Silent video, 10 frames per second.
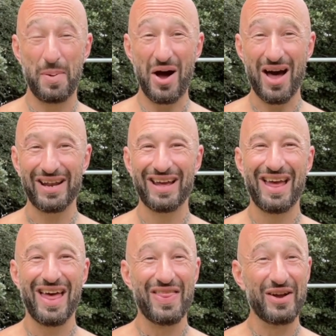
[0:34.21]
But
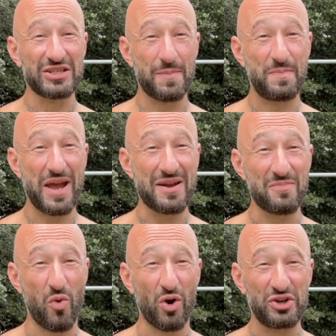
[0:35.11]
there's a bit
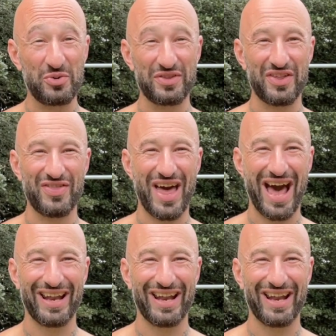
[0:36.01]
more to it than that.